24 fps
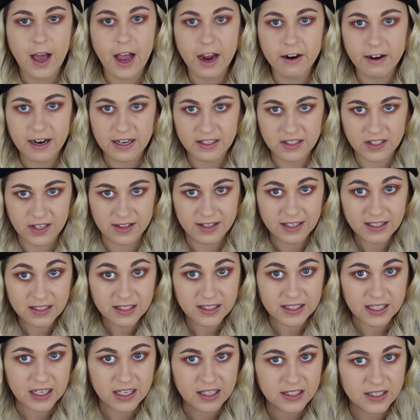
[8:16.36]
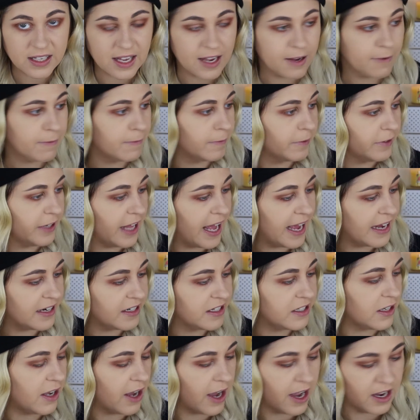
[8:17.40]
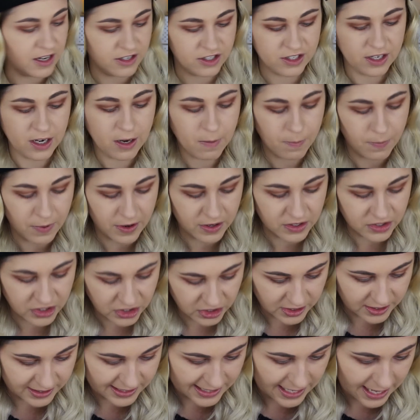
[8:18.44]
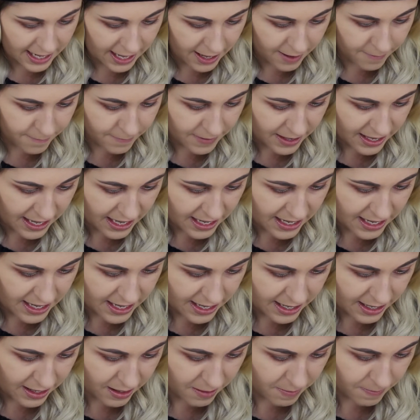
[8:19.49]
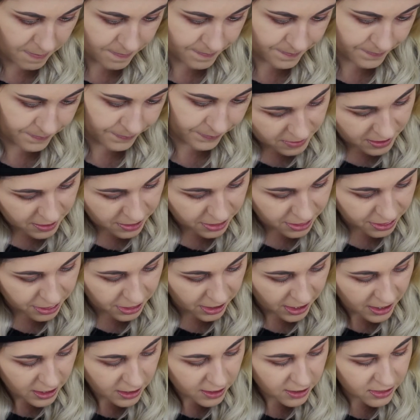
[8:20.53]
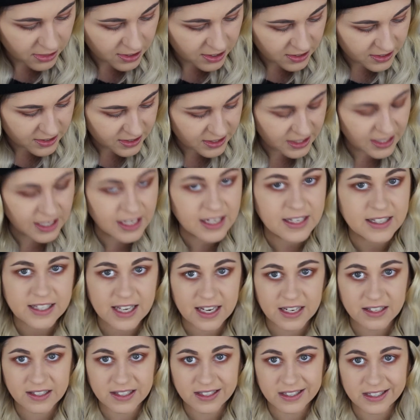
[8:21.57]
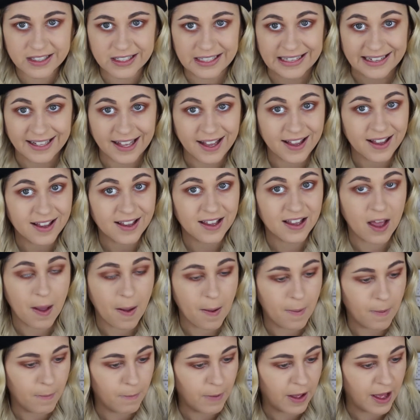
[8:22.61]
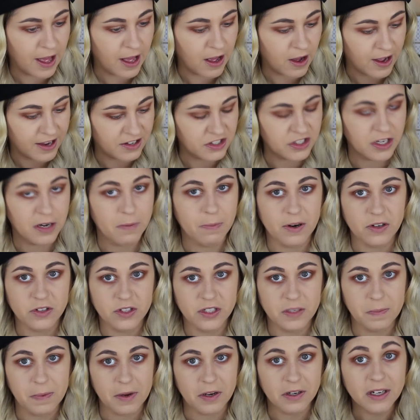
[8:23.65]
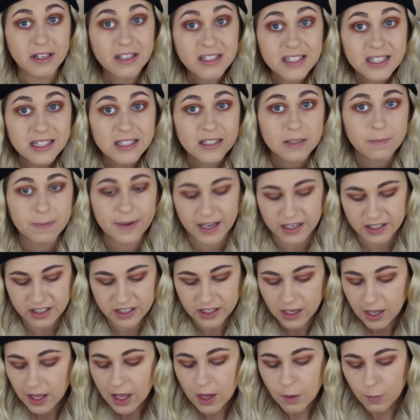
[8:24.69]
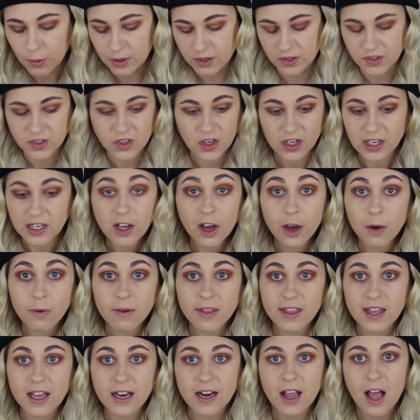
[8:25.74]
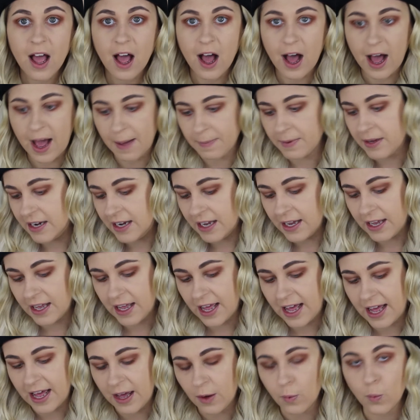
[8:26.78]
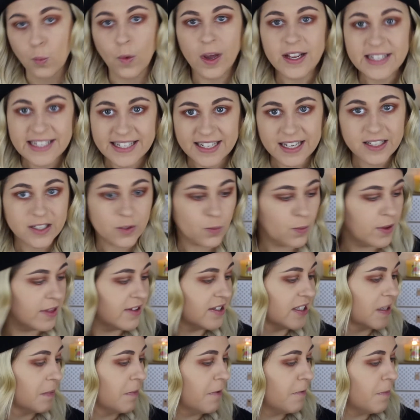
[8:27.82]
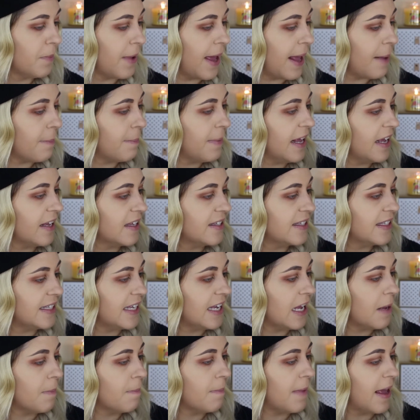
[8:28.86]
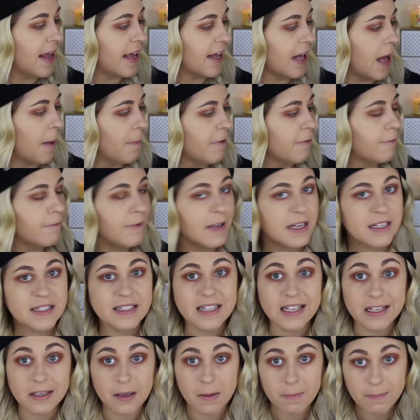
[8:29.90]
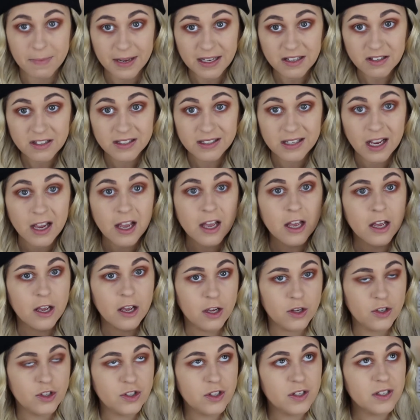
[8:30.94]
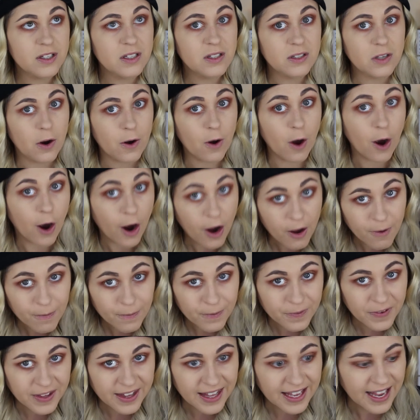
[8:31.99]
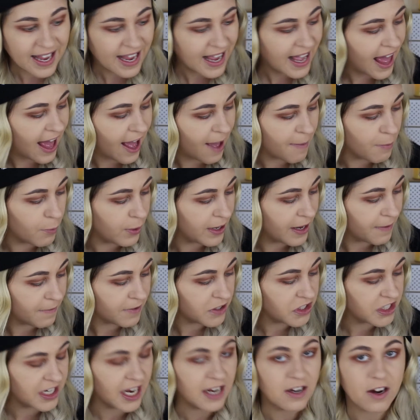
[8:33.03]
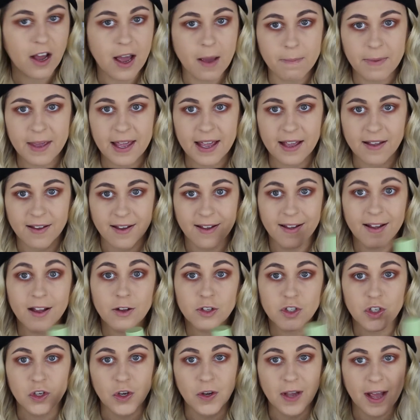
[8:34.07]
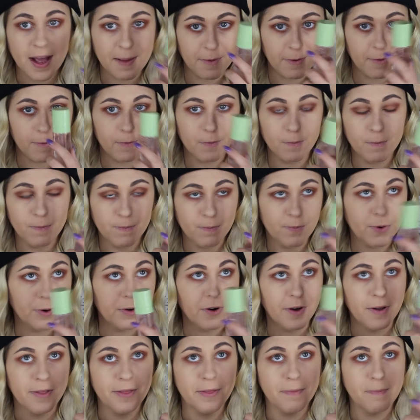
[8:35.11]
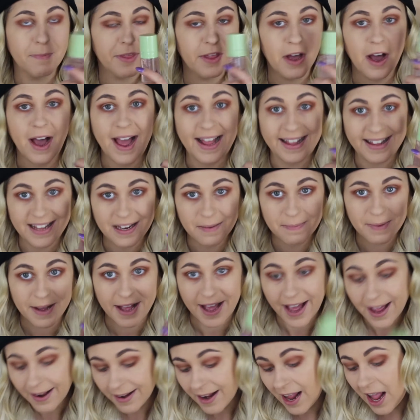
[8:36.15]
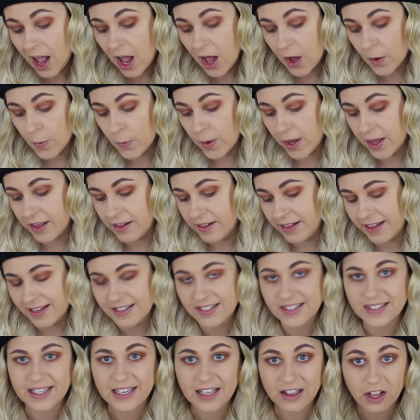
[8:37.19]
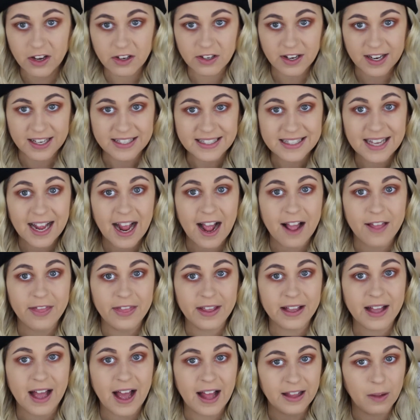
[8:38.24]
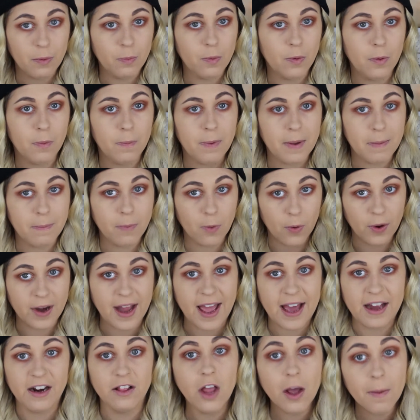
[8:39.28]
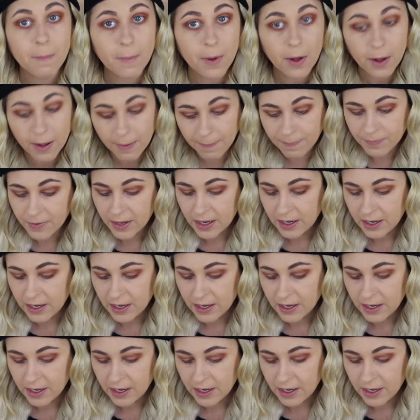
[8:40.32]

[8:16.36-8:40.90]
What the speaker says: Alright, so this is a flat eyeshadow brush. Does it have a name? I think this is a sleek eyeshadow brush, to be honest, but we're just going to go with it. I'm going to wet it with some of my PIXI Makeup Fixing Mist, just so hopefully whatever shade I pick to put on the eyelid part will stick a lot nicer and the colour will be brought out a lot more.